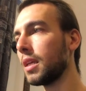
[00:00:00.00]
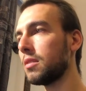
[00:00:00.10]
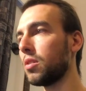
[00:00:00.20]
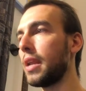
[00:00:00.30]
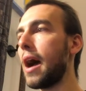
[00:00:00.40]

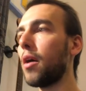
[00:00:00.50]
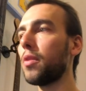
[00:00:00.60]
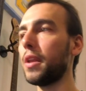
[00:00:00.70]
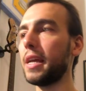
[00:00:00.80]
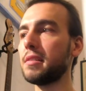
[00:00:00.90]
So now
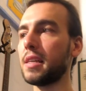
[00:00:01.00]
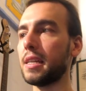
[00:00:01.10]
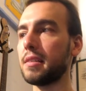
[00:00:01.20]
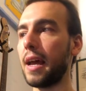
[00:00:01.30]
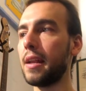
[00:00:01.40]
the nice thing
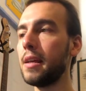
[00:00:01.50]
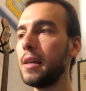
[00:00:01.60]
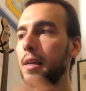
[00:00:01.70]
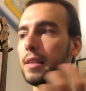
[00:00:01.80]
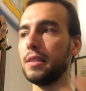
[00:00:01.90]
is that
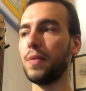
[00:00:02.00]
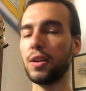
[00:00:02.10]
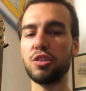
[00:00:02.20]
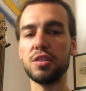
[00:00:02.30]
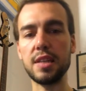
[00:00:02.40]
these
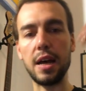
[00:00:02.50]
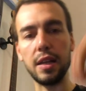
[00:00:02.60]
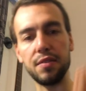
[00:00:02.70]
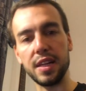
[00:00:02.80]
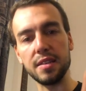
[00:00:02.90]
functions now
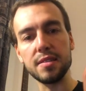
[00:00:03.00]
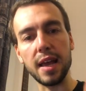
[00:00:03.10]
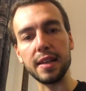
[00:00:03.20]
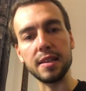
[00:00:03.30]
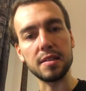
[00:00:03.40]
live
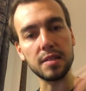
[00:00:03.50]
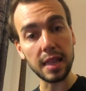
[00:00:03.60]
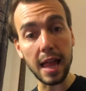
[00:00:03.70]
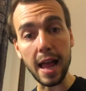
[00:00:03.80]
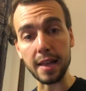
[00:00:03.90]
inside this
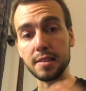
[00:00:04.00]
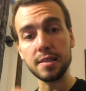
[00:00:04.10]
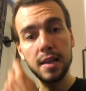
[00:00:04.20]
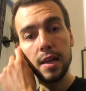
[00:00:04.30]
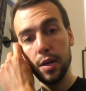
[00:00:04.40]

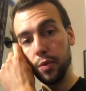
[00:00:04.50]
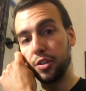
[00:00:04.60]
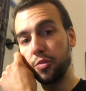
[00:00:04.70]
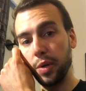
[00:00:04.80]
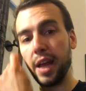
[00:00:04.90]
class,
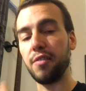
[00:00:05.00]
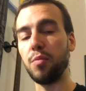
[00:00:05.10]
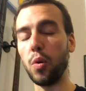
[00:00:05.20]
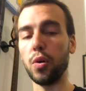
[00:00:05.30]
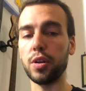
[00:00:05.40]
which we have
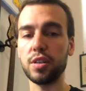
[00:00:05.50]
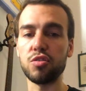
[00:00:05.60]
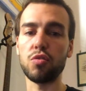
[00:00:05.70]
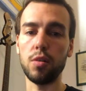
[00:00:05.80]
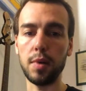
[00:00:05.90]
more
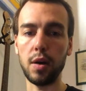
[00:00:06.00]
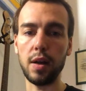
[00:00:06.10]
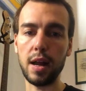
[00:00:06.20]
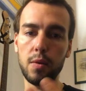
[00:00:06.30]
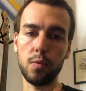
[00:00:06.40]
control
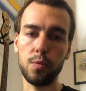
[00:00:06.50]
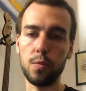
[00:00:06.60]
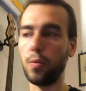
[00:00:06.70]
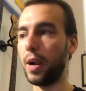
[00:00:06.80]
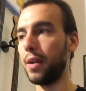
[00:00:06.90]
about
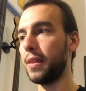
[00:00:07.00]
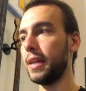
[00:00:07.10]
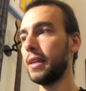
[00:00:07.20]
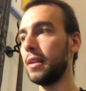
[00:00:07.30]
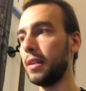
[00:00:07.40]
where
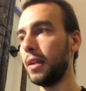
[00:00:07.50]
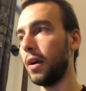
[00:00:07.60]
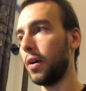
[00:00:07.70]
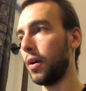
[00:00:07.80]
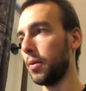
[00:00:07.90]
they
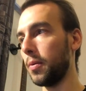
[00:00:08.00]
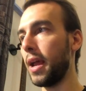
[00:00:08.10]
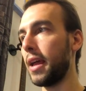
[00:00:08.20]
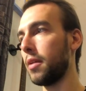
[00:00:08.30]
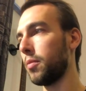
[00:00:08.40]
are
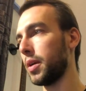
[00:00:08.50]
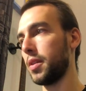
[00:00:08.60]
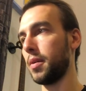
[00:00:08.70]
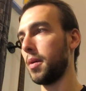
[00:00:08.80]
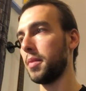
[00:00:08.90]
read and where
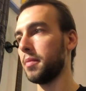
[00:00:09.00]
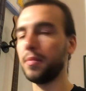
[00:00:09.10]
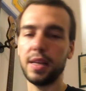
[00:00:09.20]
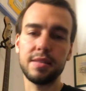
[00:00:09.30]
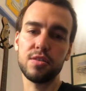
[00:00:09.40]
they, I mean,
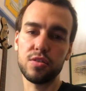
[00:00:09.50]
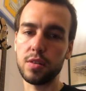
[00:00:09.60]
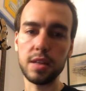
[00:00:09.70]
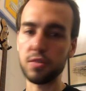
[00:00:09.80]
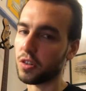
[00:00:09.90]
it's
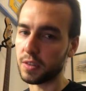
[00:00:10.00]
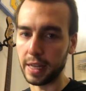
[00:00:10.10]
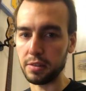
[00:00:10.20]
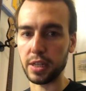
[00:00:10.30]
just nicer,